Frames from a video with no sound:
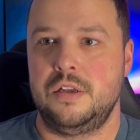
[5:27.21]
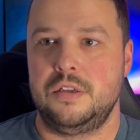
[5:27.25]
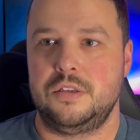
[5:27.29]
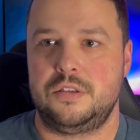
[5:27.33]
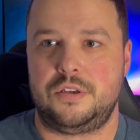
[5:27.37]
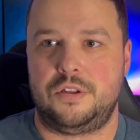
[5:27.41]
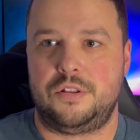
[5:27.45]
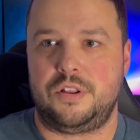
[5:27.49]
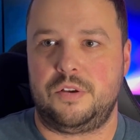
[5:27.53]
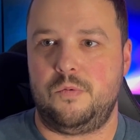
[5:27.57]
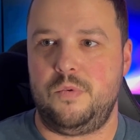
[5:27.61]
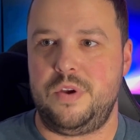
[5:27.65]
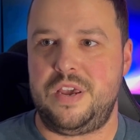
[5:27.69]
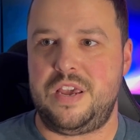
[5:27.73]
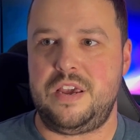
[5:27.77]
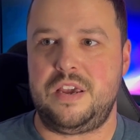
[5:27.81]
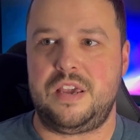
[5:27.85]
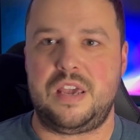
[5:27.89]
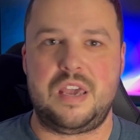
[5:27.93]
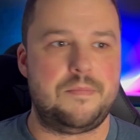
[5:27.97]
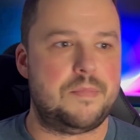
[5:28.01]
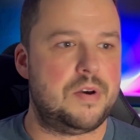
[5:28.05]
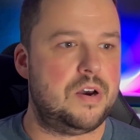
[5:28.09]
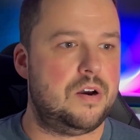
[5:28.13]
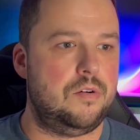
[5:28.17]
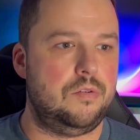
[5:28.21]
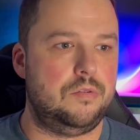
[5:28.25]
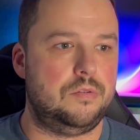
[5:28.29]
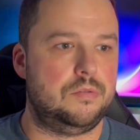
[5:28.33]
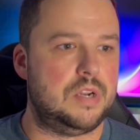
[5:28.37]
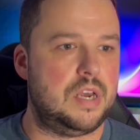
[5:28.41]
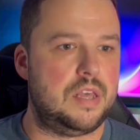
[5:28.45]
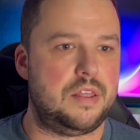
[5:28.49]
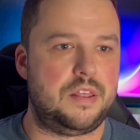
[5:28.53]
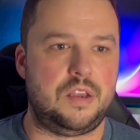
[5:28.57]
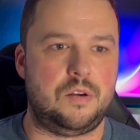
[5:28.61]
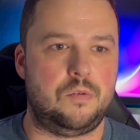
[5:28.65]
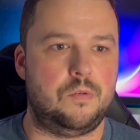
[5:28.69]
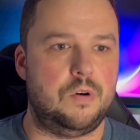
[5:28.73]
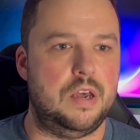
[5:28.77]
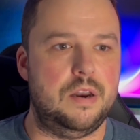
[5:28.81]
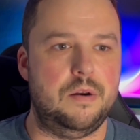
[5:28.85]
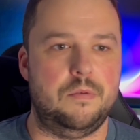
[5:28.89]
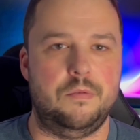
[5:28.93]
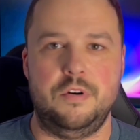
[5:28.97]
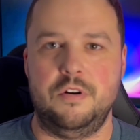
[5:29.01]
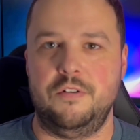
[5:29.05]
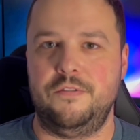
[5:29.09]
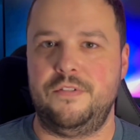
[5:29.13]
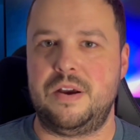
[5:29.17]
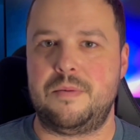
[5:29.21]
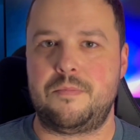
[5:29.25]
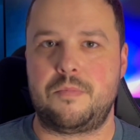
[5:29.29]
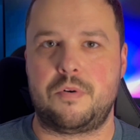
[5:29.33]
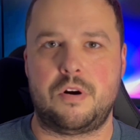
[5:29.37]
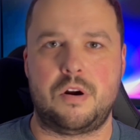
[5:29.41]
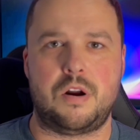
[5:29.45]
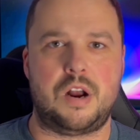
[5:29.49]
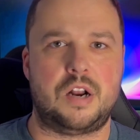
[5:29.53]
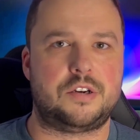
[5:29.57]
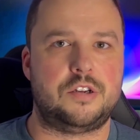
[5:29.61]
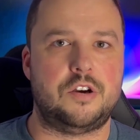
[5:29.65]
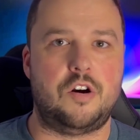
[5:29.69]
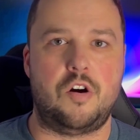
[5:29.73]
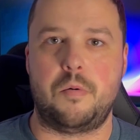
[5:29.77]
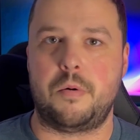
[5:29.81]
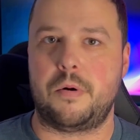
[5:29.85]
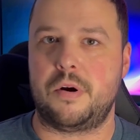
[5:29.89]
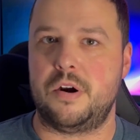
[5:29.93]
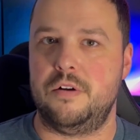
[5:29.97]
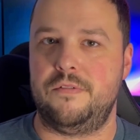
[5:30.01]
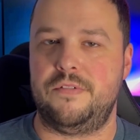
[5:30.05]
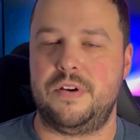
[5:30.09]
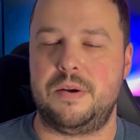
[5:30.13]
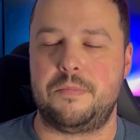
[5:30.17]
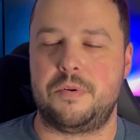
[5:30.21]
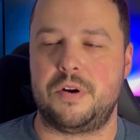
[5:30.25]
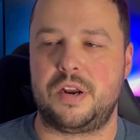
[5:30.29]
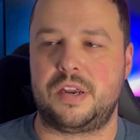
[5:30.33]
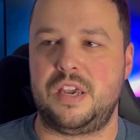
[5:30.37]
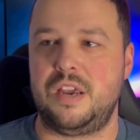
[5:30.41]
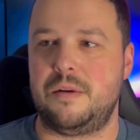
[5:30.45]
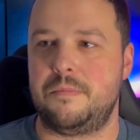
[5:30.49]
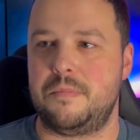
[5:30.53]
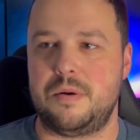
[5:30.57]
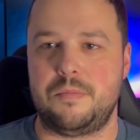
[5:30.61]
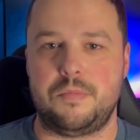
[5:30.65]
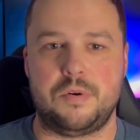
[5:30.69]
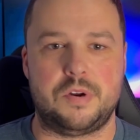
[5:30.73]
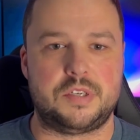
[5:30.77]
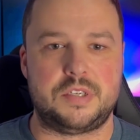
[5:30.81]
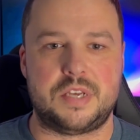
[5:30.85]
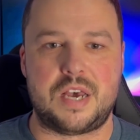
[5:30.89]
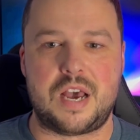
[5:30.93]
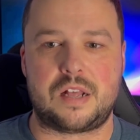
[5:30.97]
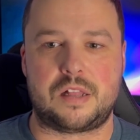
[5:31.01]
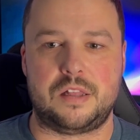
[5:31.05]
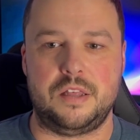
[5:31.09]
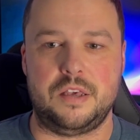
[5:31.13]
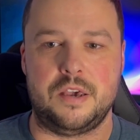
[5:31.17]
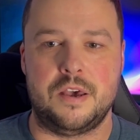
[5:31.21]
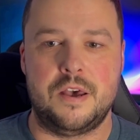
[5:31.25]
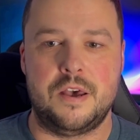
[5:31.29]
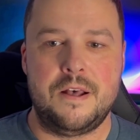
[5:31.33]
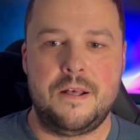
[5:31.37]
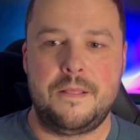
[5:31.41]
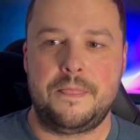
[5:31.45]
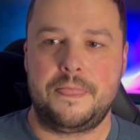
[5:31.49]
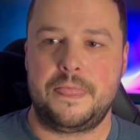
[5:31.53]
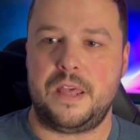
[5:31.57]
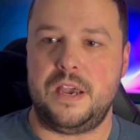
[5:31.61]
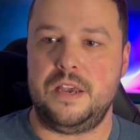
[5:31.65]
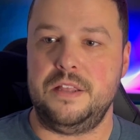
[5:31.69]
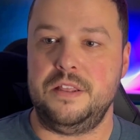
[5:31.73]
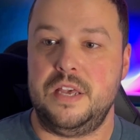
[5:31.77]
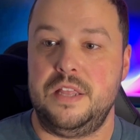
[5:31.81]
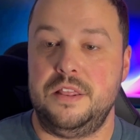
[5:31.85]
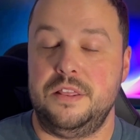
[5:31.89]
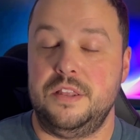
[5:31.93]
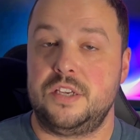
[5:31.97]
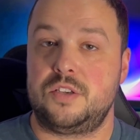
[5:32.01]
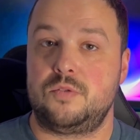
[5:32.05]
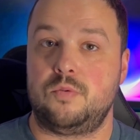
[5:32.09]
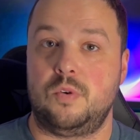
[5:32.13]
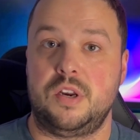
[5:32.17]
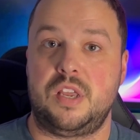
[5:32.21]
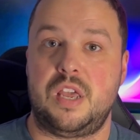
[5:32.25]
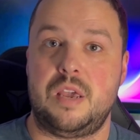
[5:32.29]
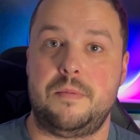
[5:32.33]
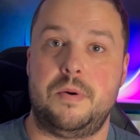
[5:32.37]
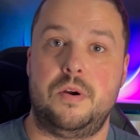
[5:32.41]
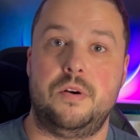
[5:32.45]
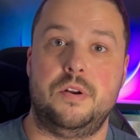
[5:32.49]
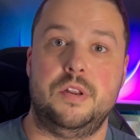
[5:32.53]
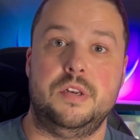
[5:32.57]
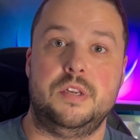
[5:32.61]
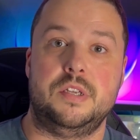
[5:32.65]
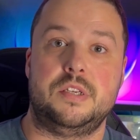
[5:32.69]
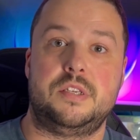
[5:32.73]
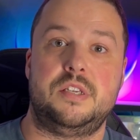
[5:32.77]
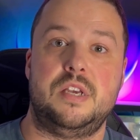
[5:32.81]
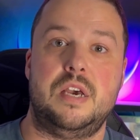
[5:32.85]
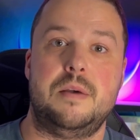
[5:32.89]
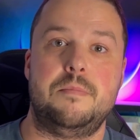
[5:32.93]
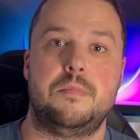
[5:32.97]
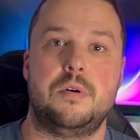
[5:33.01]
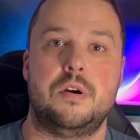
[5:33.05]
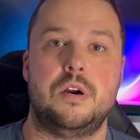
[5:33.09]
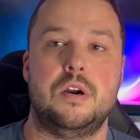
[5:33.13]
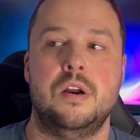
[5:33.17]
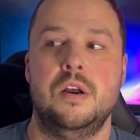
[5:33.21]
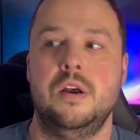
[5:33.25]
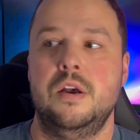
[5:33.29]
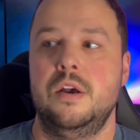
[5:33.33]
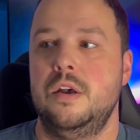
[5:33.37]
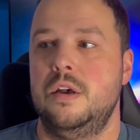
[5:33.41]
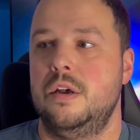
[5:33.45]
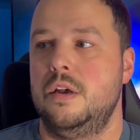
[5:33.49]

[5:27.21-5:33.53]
So the Wii came out, I think, November, I can't remember exactly, and then this one came out in December.